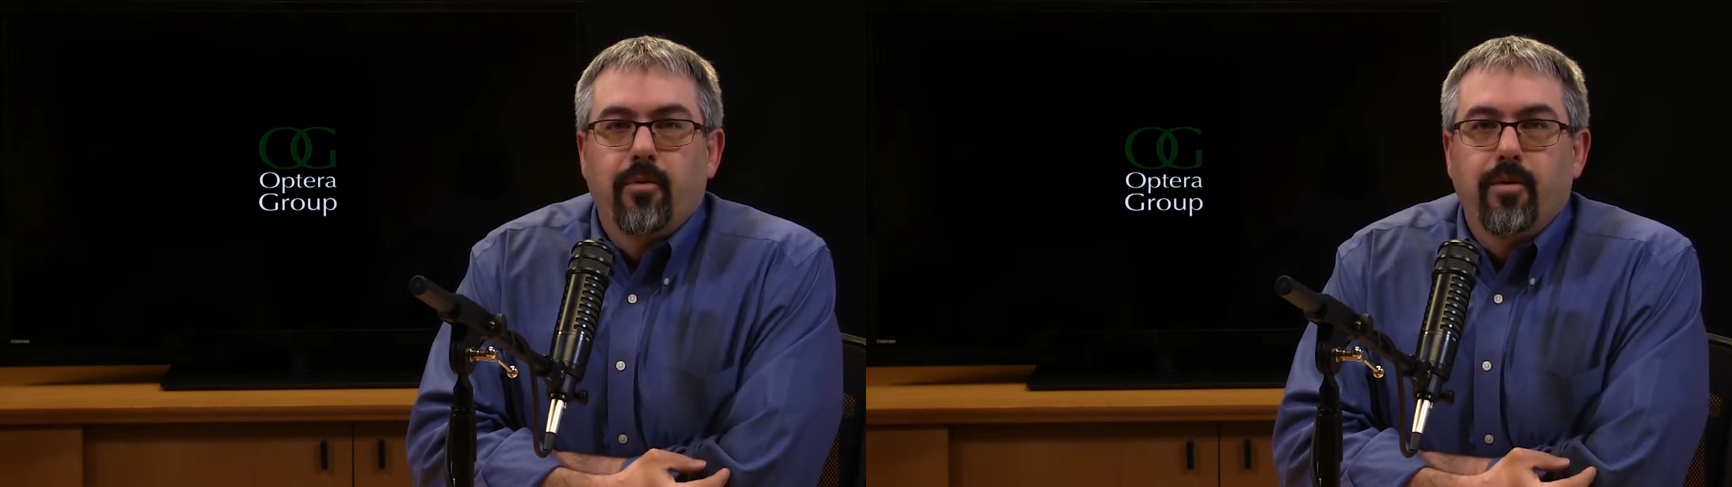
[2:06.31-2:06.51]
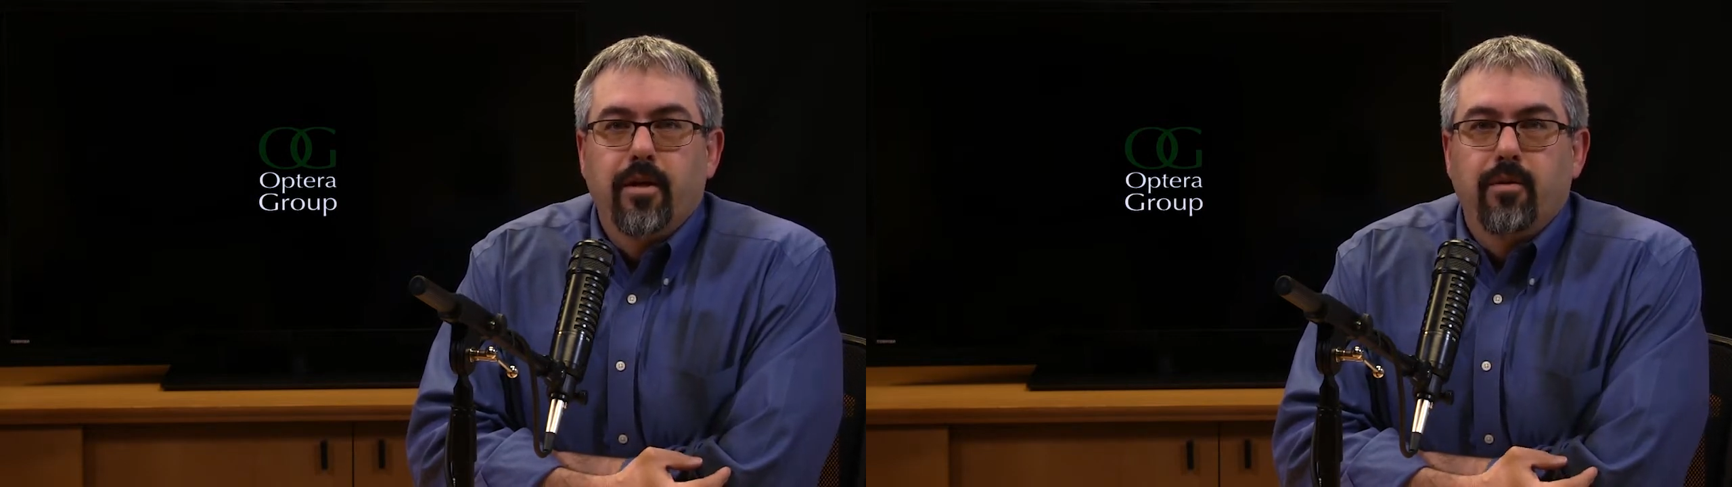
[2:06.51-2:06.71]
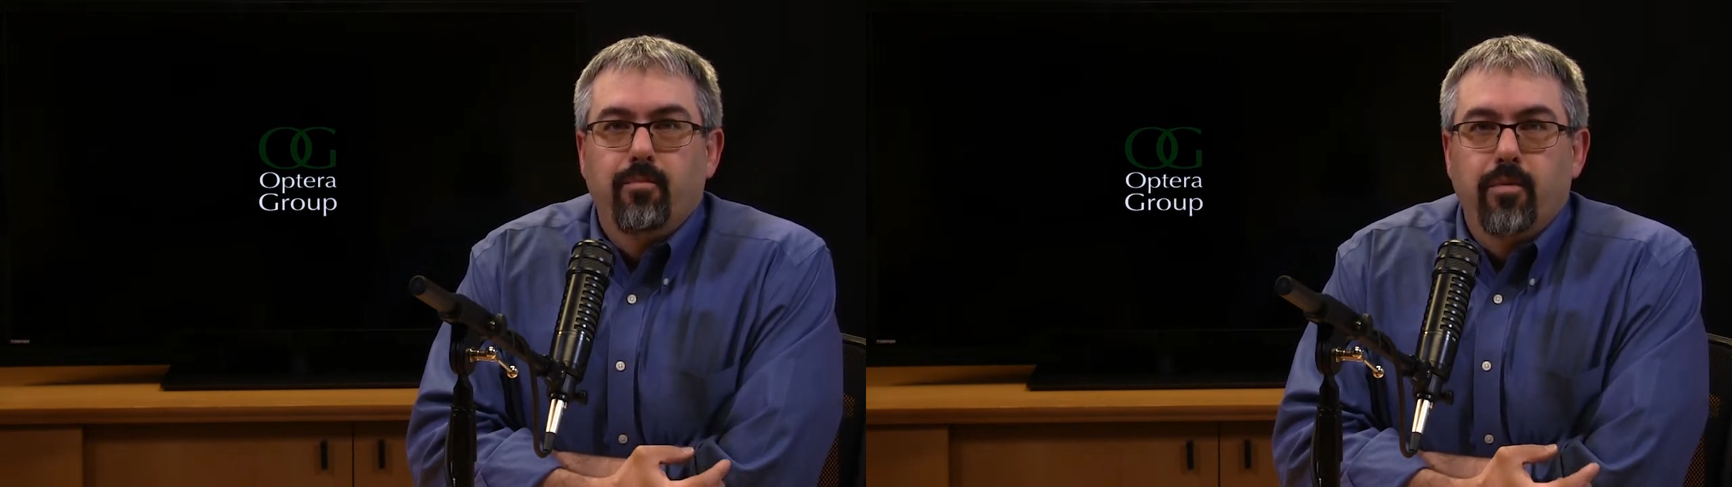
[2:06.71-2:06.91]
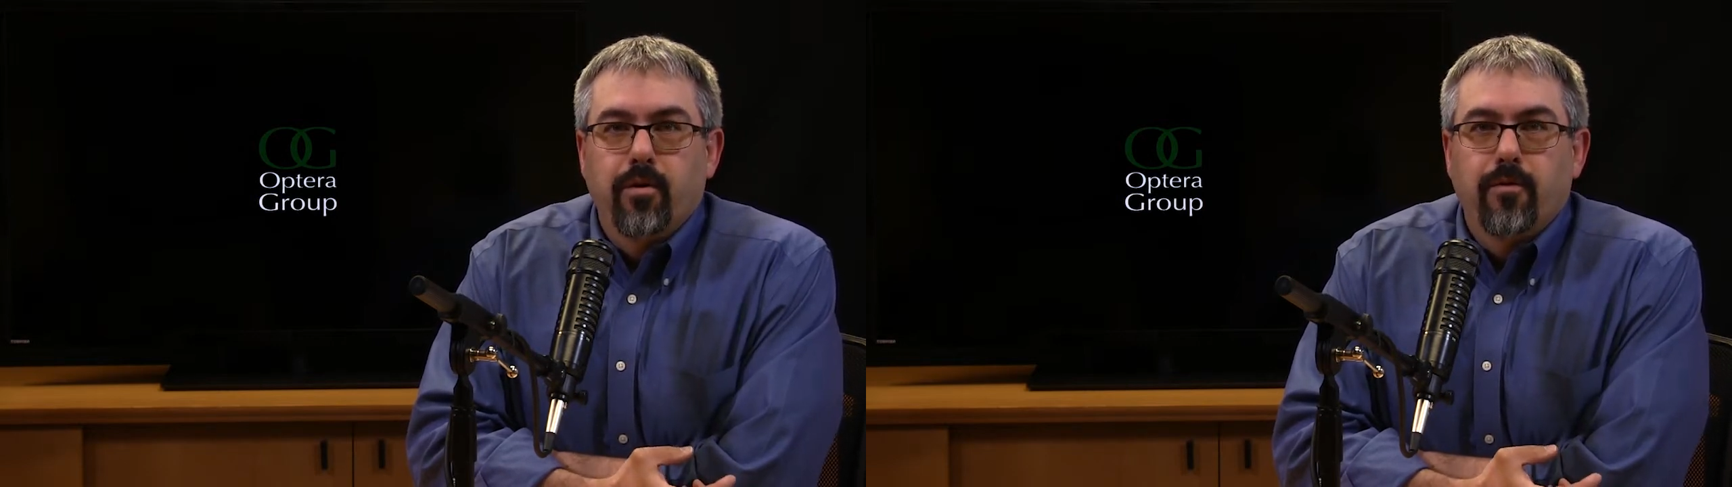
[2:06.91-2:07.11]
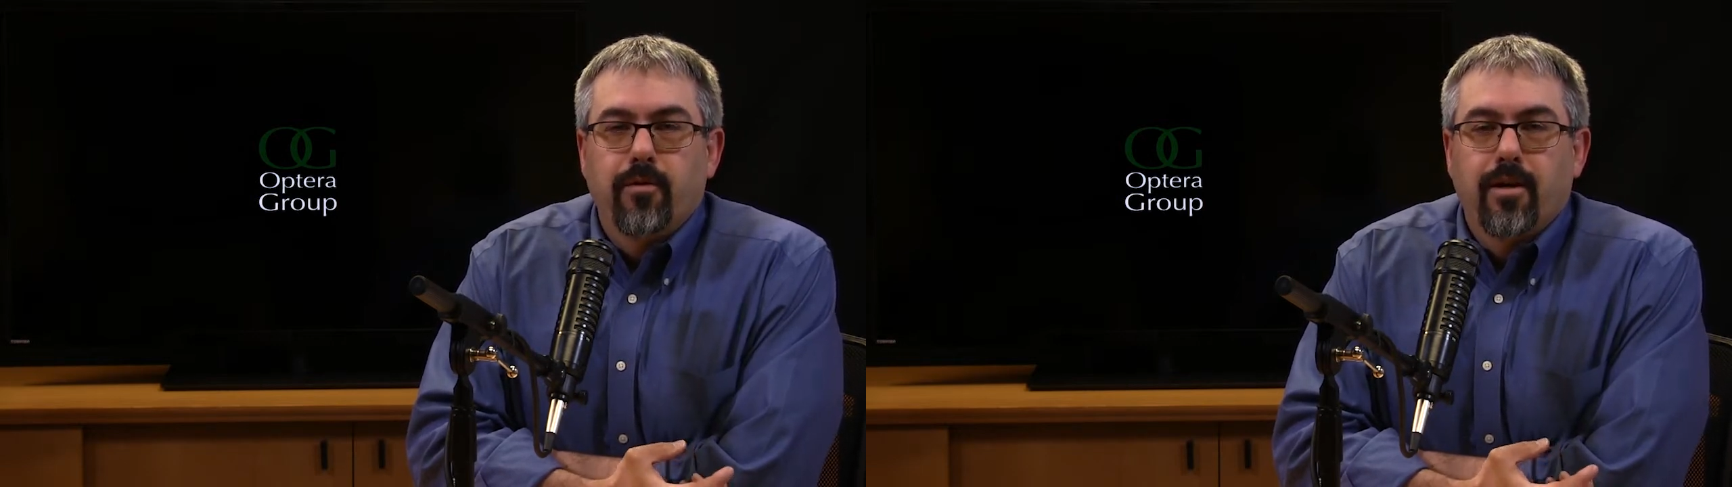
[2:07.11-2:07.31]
We need to build